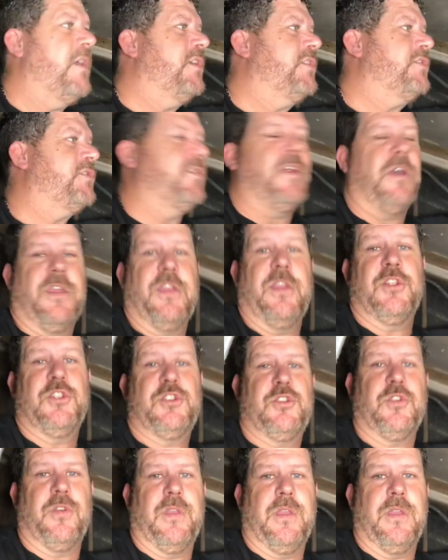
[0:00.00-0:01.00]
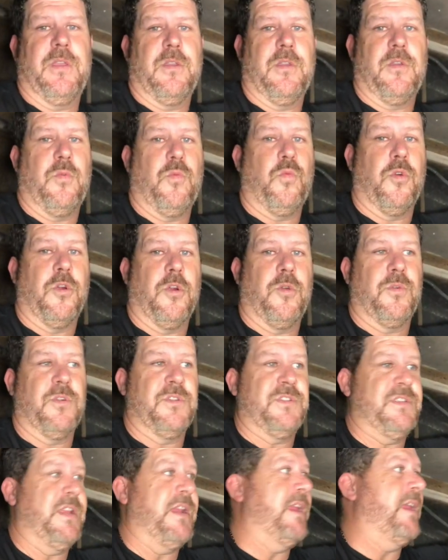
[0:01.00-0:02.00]
So now I'm going to show you where we're
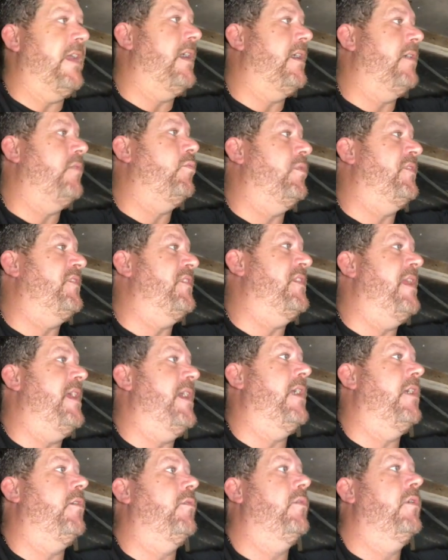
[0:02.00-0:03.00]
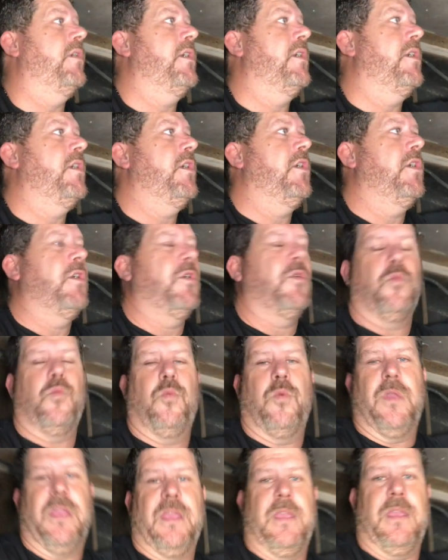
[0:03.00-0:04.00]
sitting at with now.
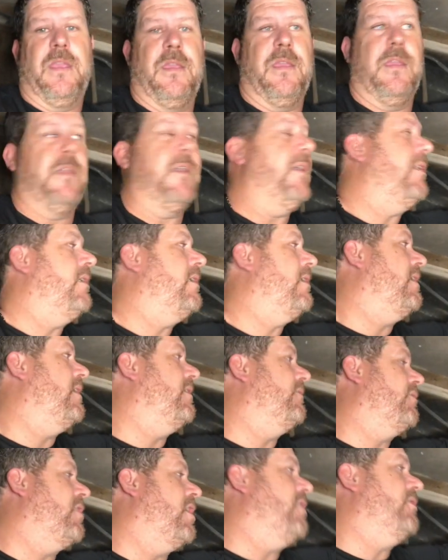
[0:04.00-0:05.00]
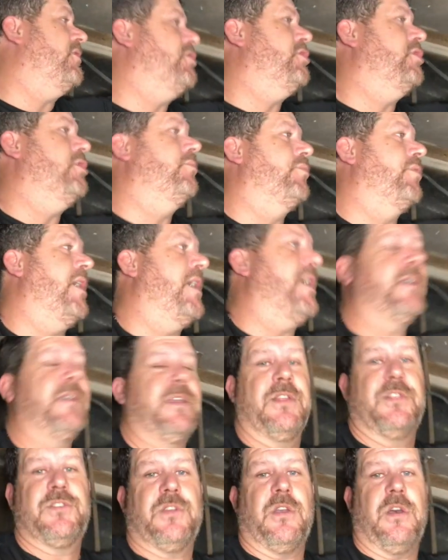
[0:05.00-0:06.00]
We have got the 2
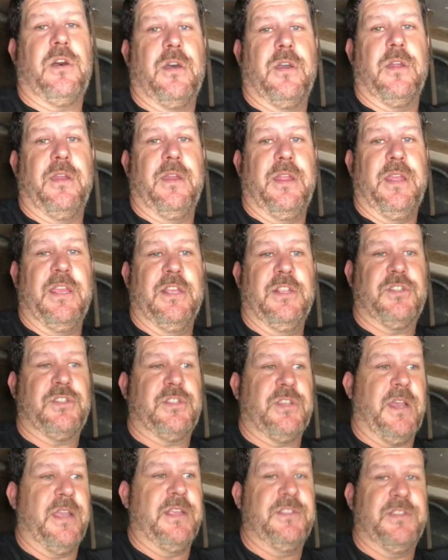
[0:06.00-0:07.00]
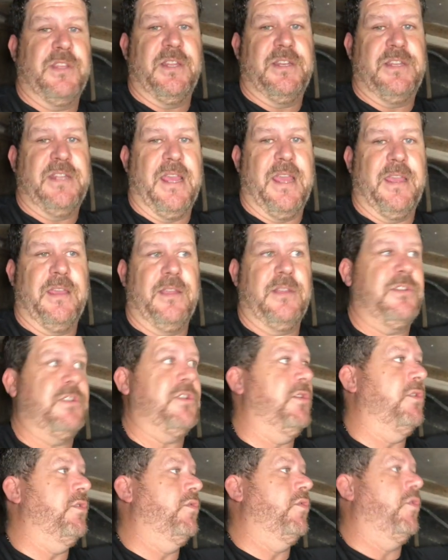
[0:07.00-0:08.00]
brackets on each sides of the tank
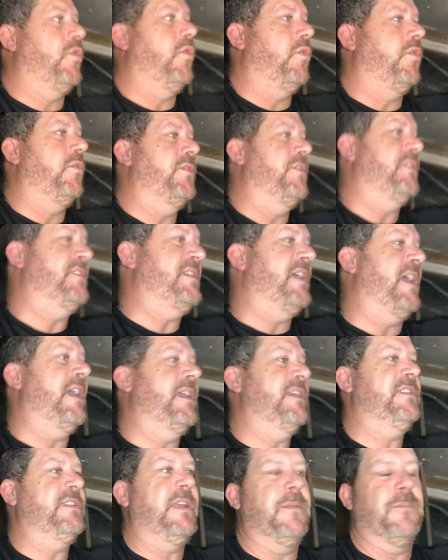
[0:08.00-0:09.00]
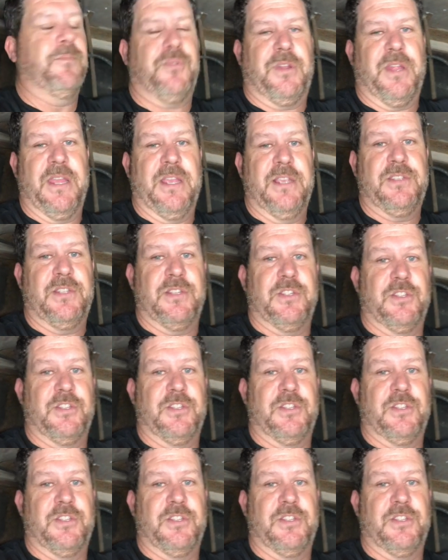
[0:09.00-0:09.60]
to hold the tanks in place and